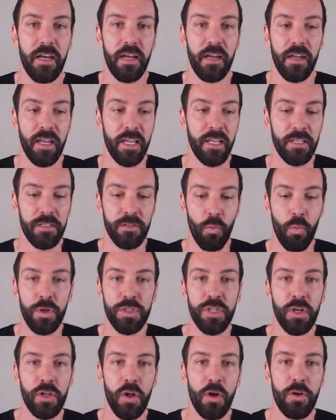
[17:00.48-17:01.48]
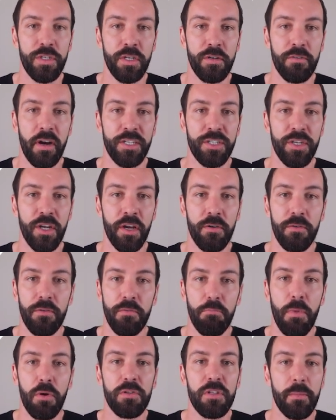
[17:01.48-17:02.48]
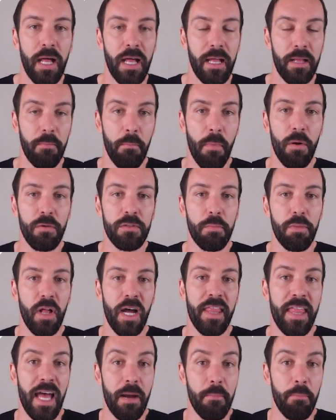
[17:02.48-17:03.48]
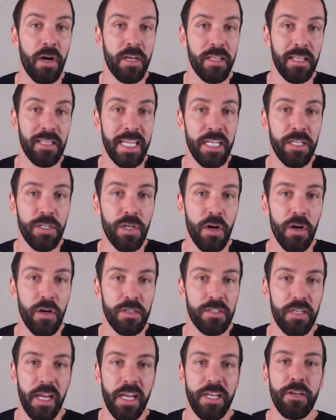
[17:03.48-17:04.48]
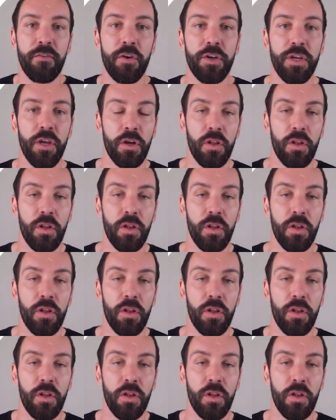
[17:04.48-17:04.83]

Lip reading: Is what's your closing ratio, multiply that by the lead cost, and you've got your